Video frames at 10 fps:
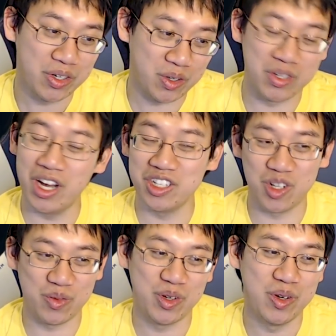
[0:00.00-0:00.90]
or 9
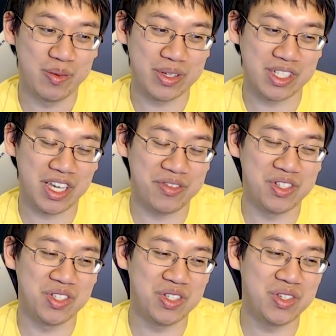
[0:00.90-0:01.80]
armor, because they have to
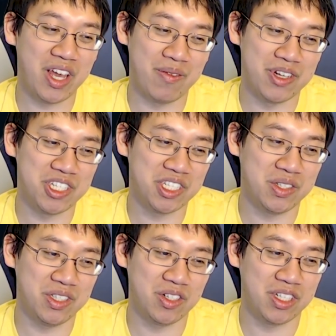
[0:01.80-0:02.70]
use 2 damage to
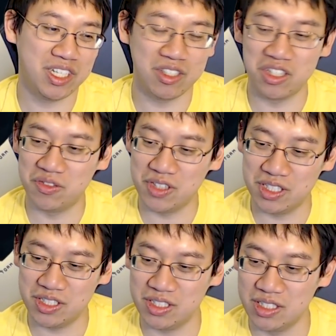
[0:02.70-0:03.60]
kill the Arcane
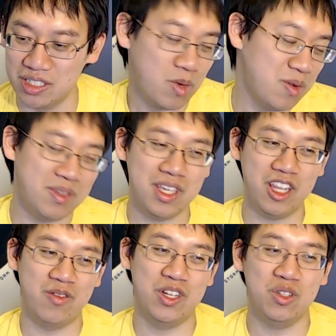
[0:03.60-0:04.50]
Artificer. Maybe the
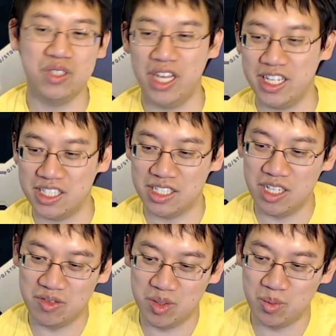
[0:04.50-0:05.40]
Elemental tag is
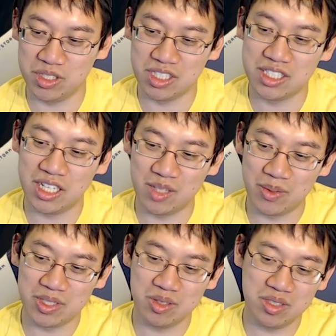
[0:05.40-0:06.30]
enough to put it into
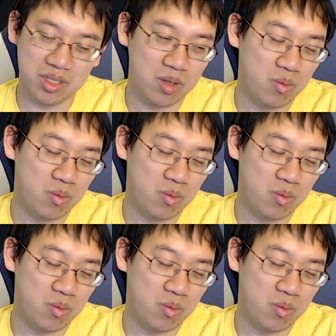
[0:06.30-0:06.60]
Elementals.